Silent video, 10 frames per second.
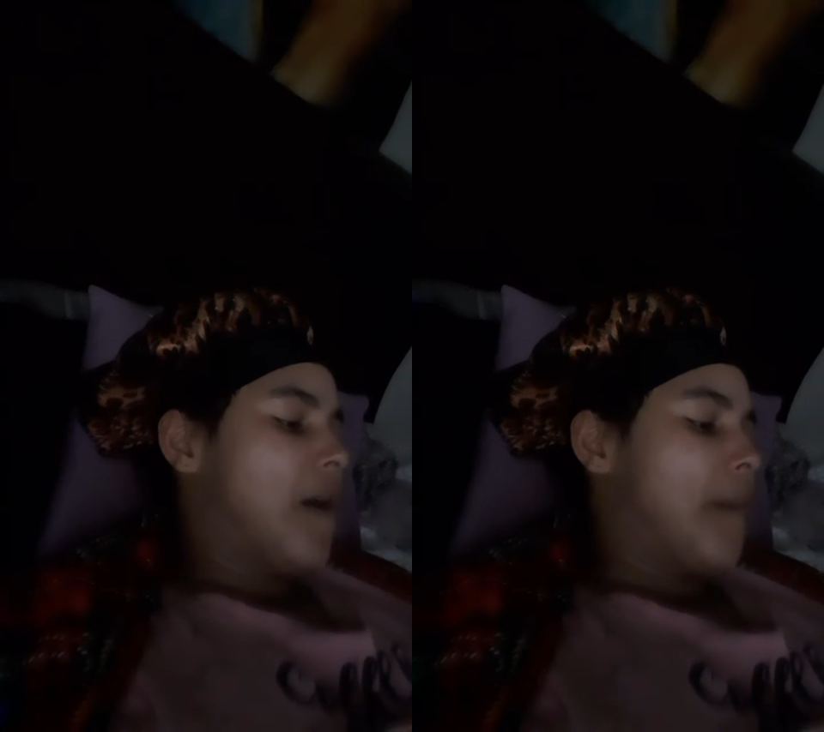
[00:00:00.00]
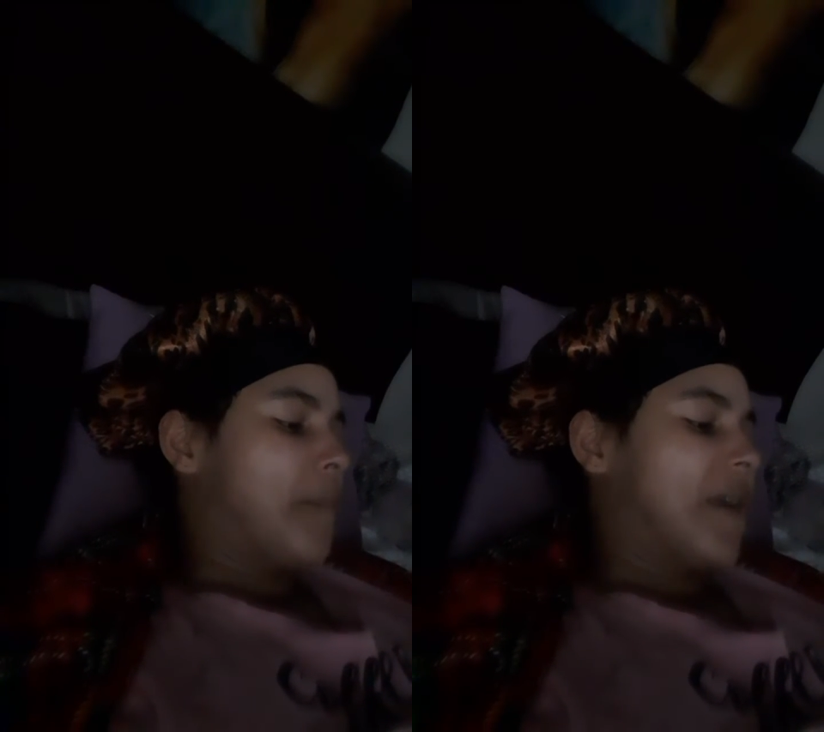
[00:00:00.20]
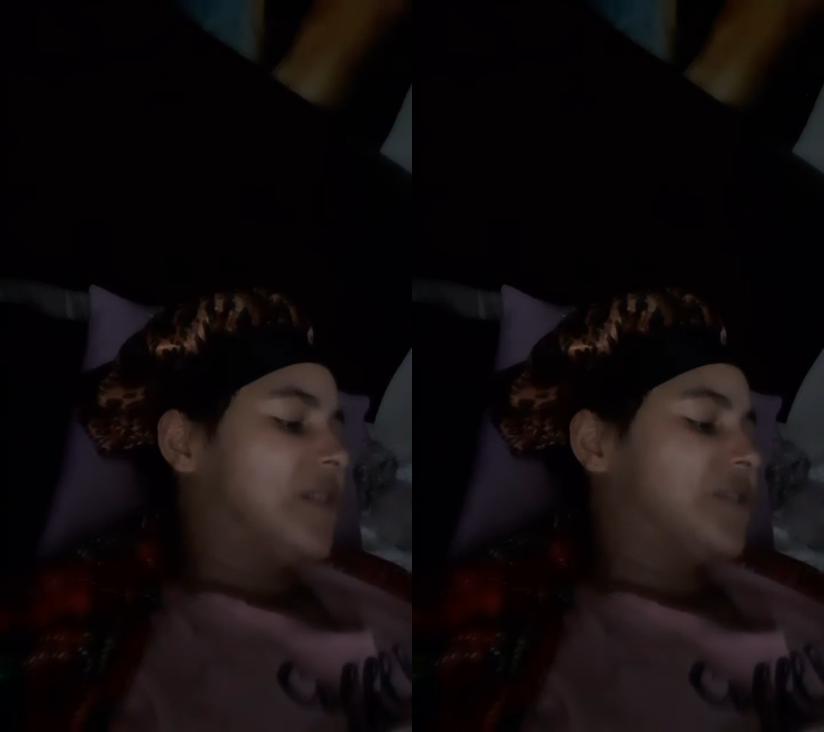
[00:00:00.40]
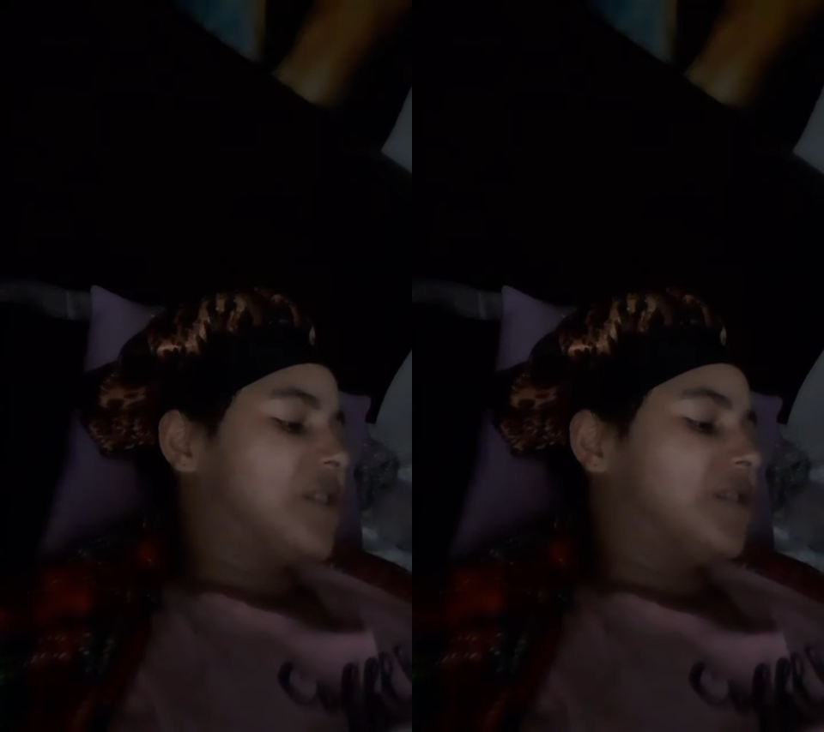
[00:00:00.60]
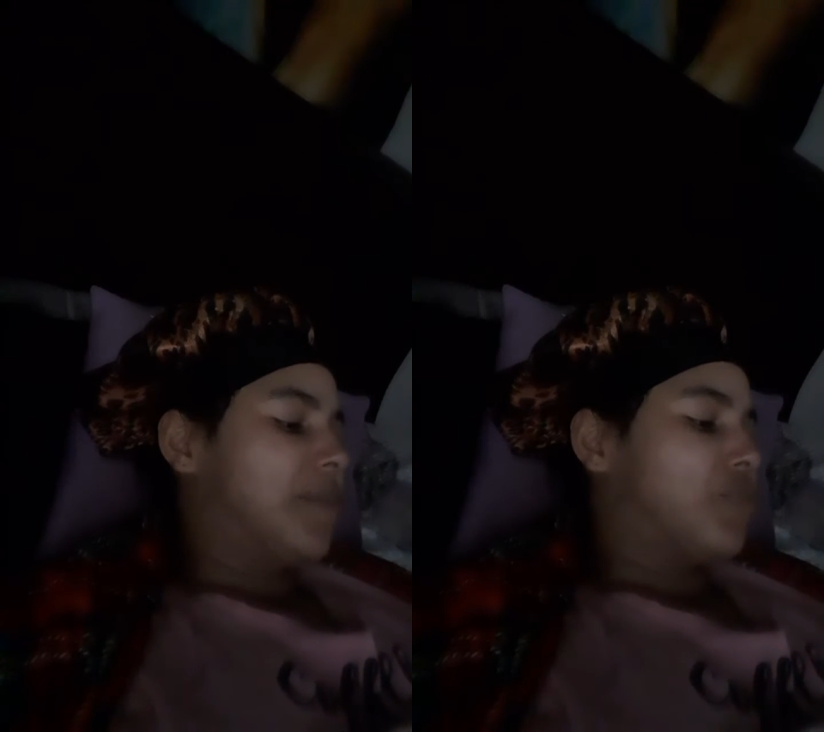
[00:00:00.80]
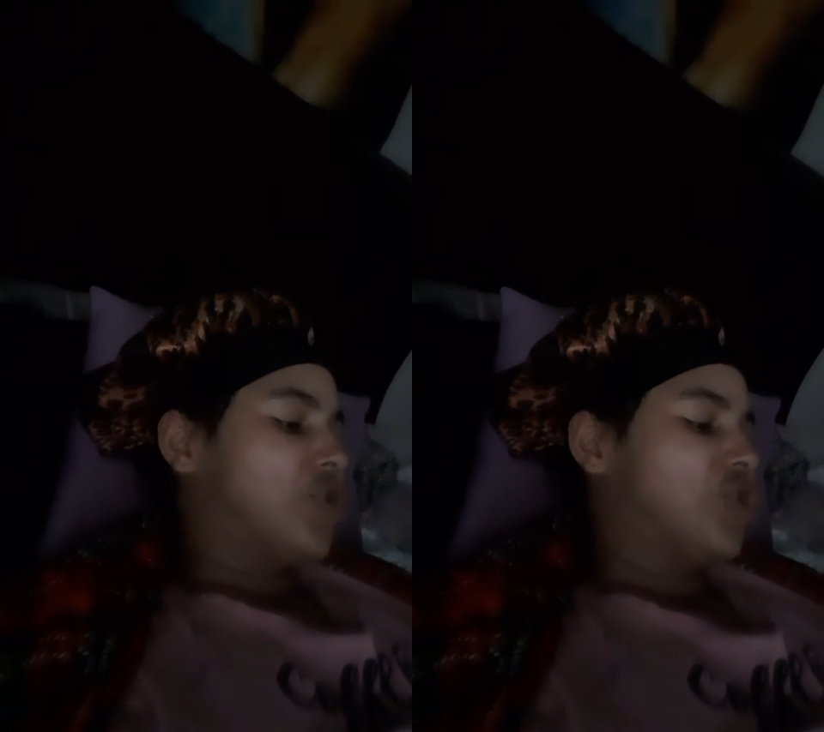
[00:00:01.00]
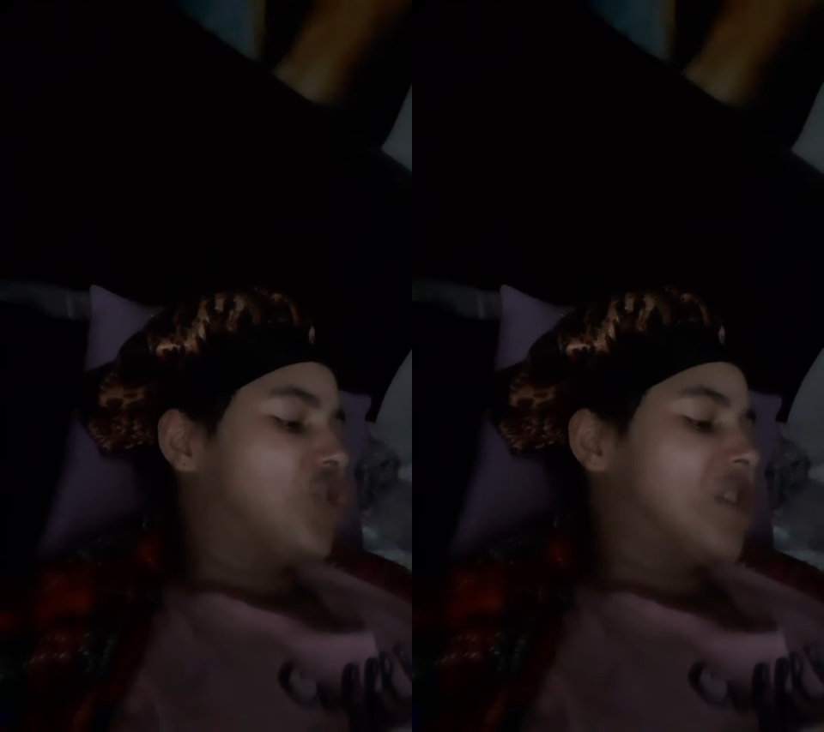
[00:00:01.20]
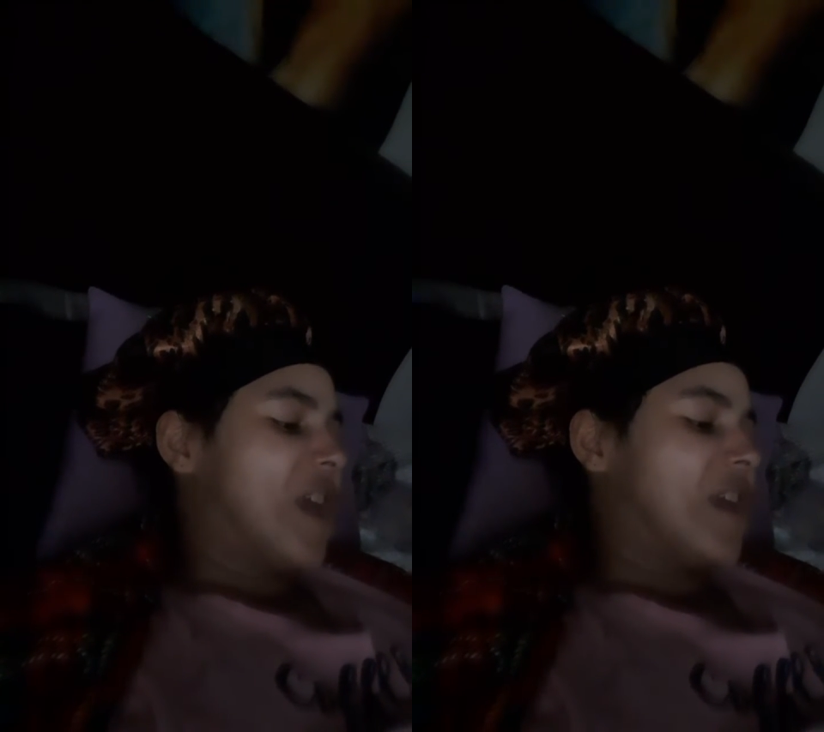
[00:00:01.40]
makes us
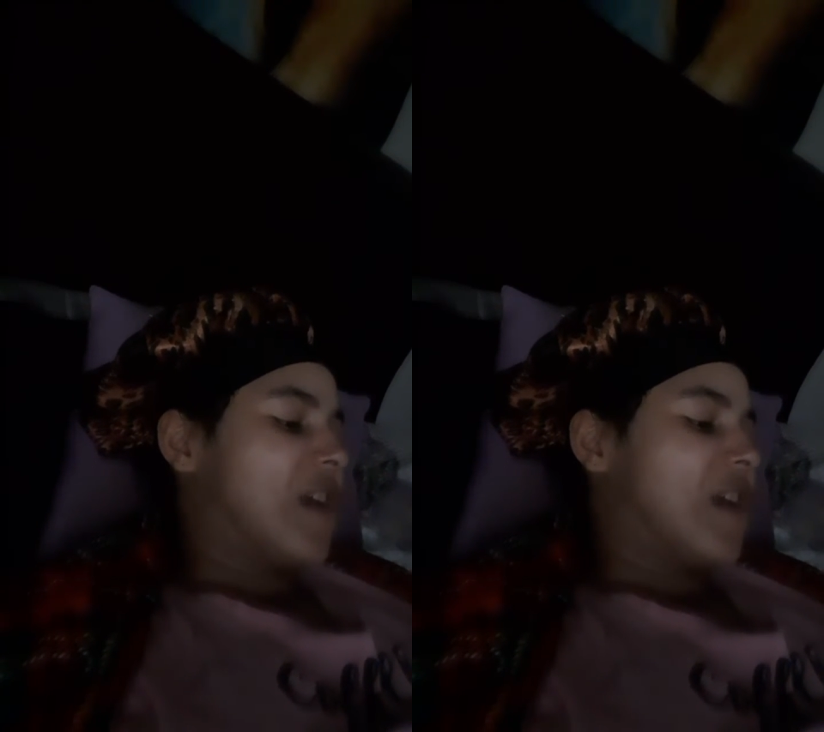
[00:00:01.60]
appreciate